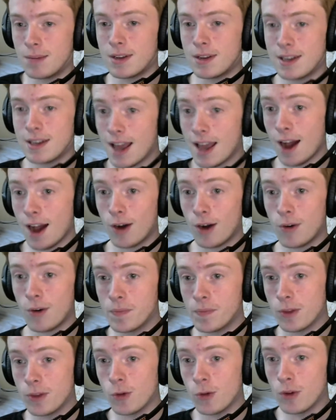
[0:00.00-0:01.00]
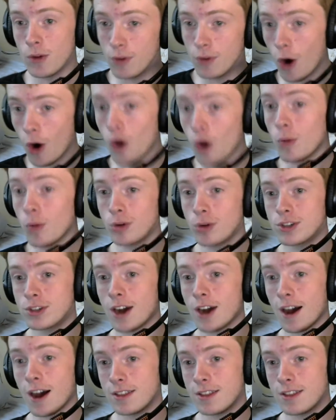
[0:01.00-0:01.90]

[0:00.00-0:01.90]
Now, we've almost got